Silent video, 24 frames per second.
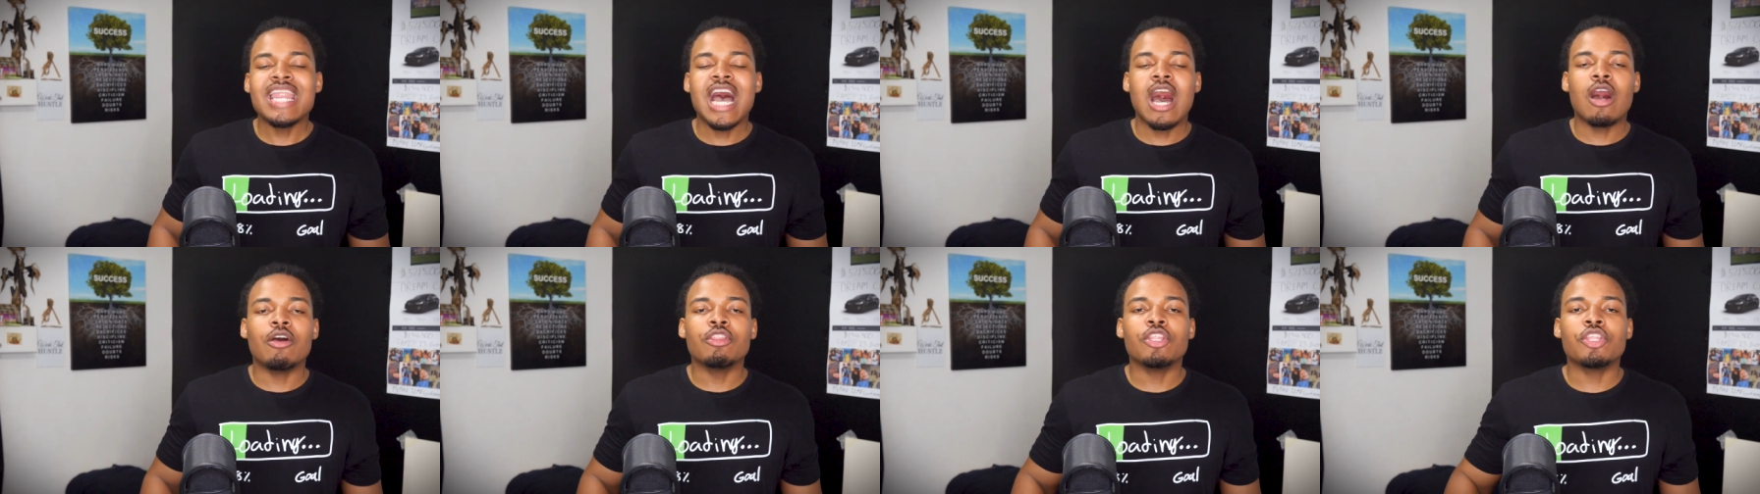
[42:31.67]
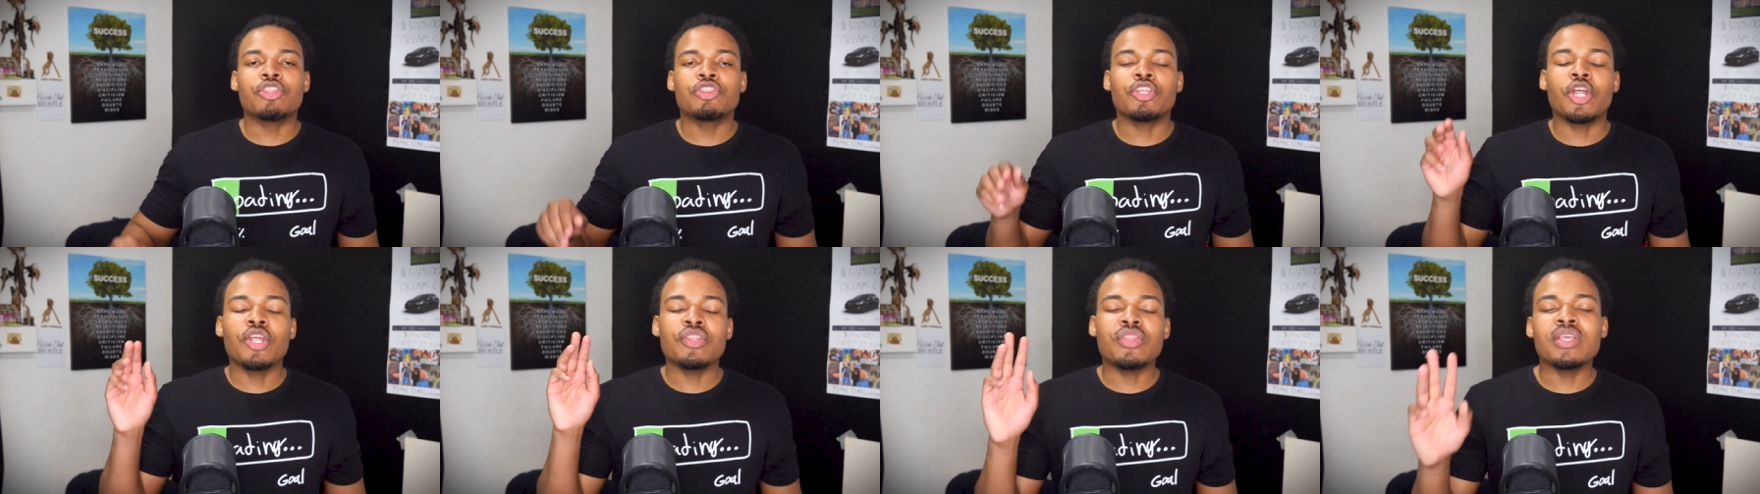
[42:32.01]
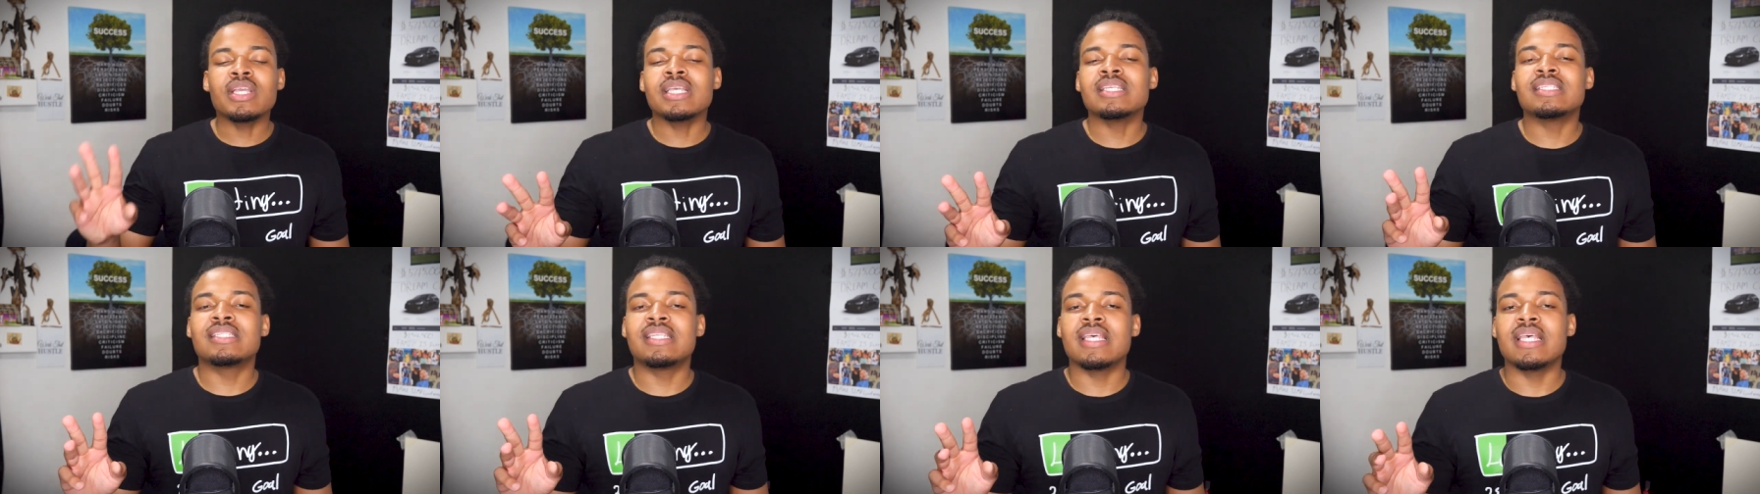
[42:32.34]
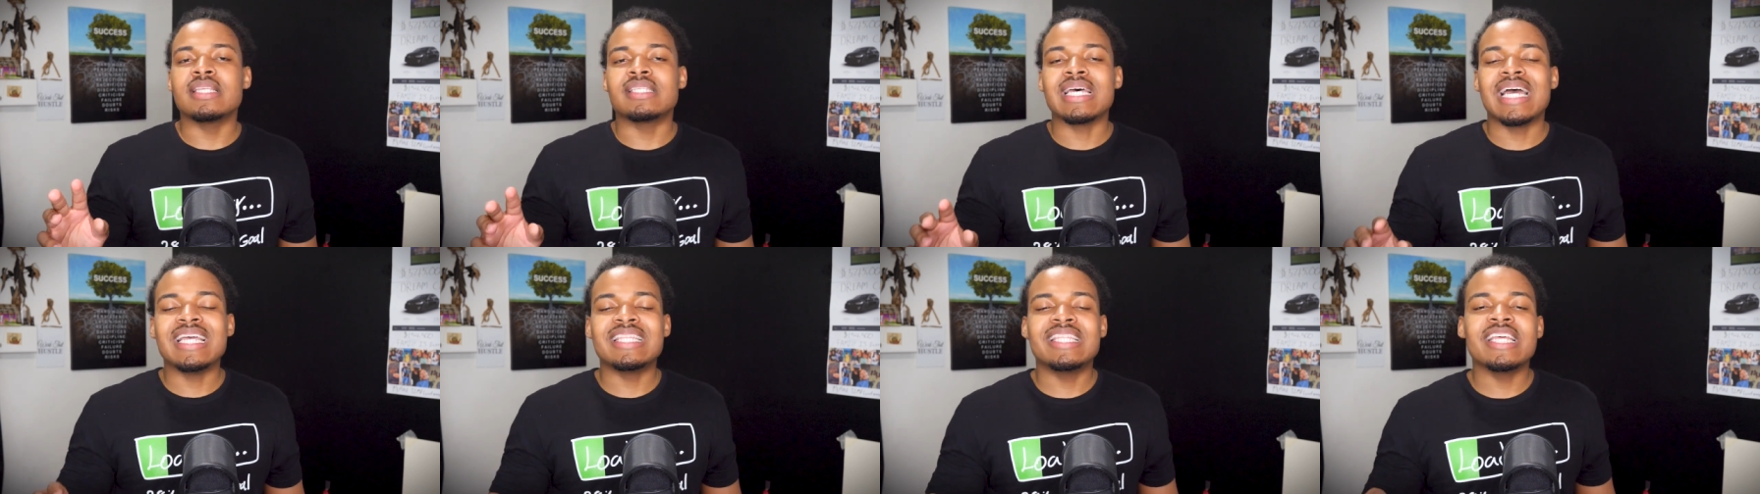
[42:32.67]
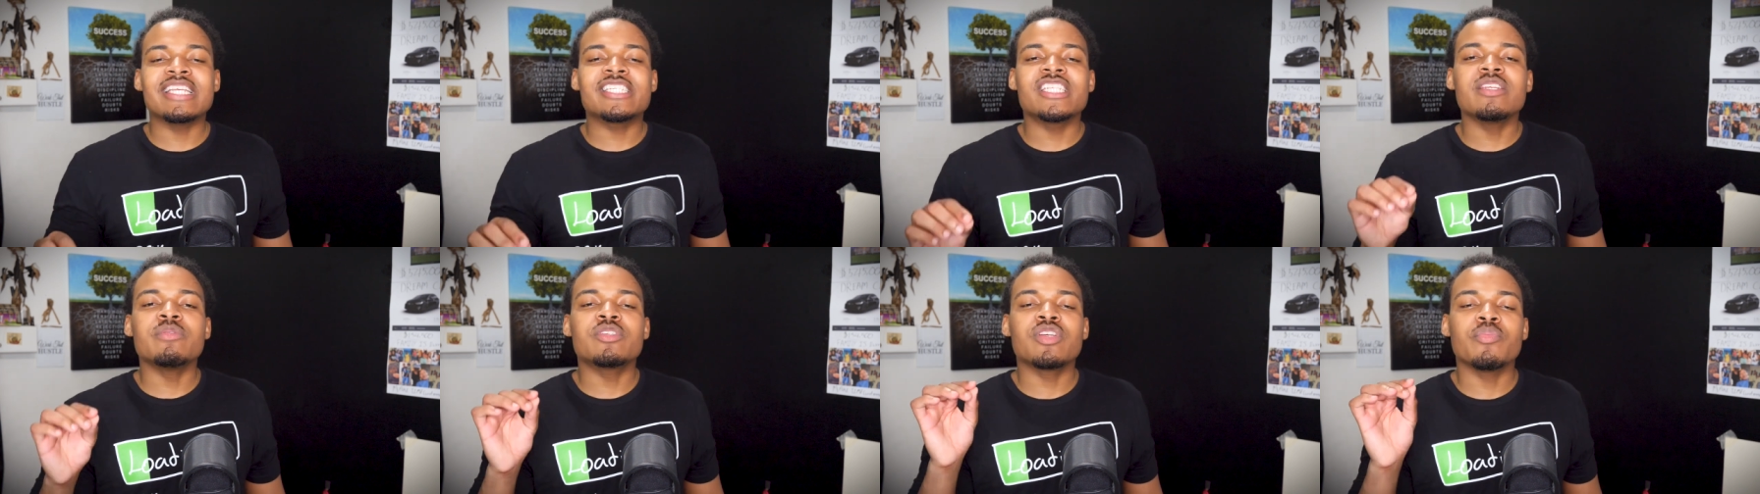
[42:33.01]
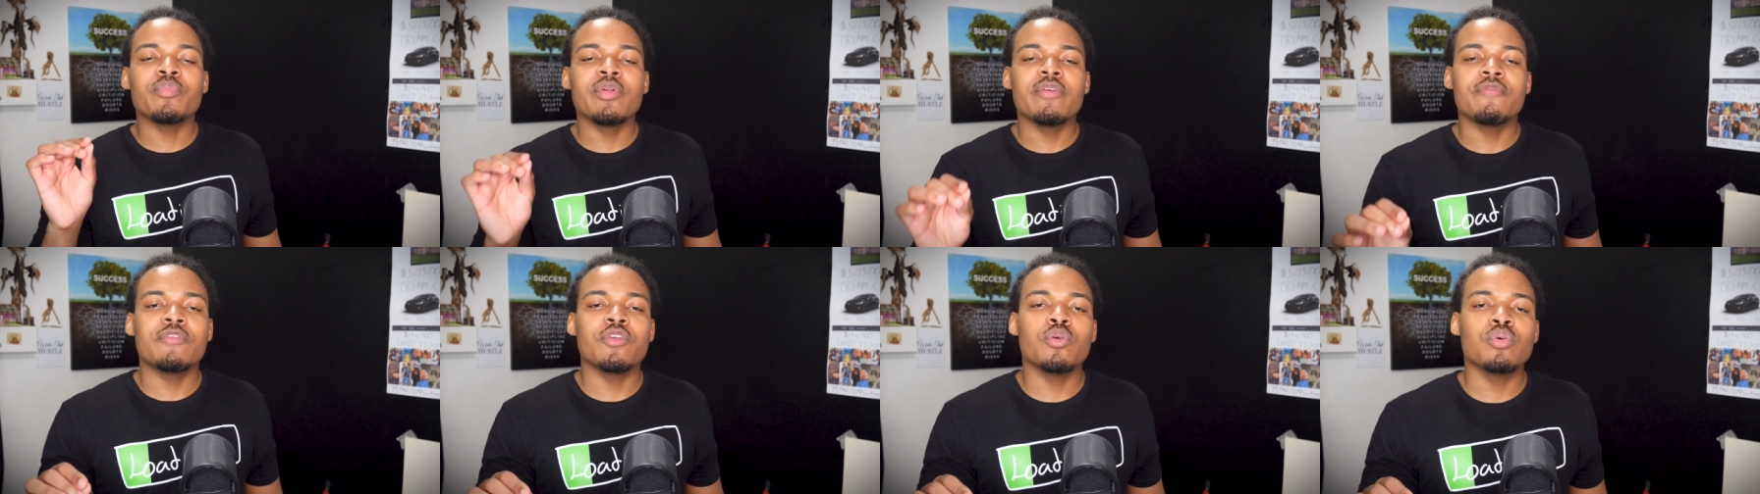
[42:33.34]
Now, the third thing is this. I did see
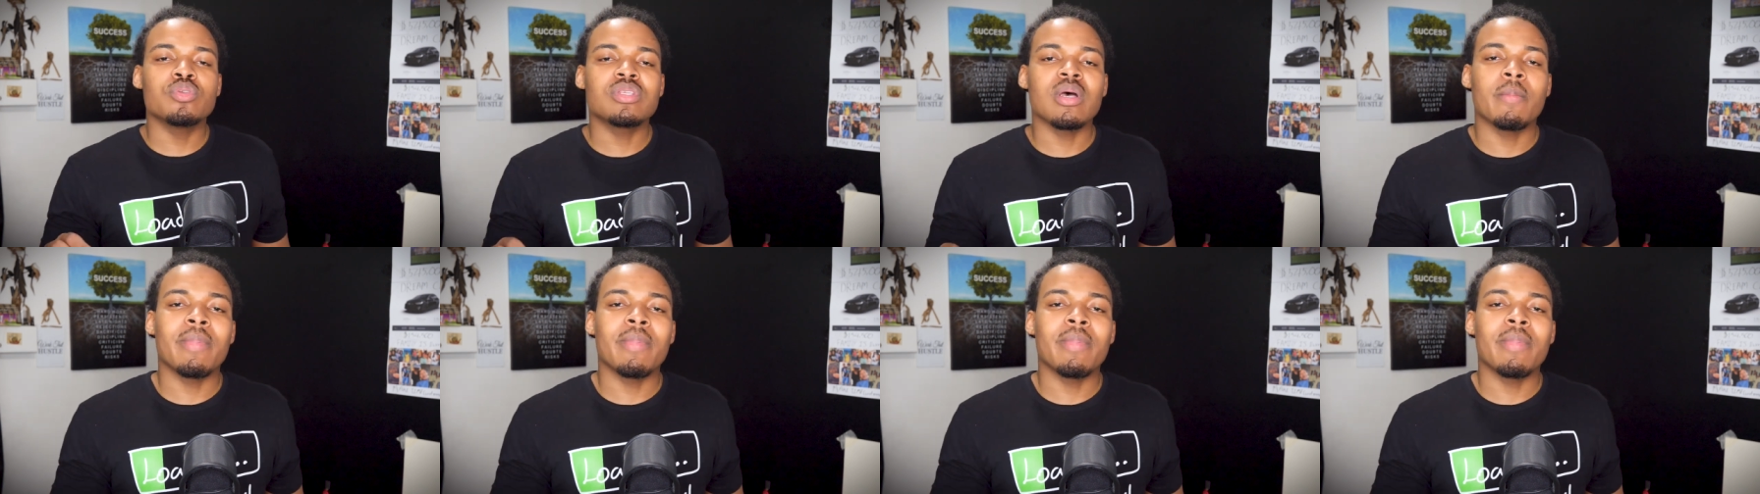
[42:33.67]
some reviews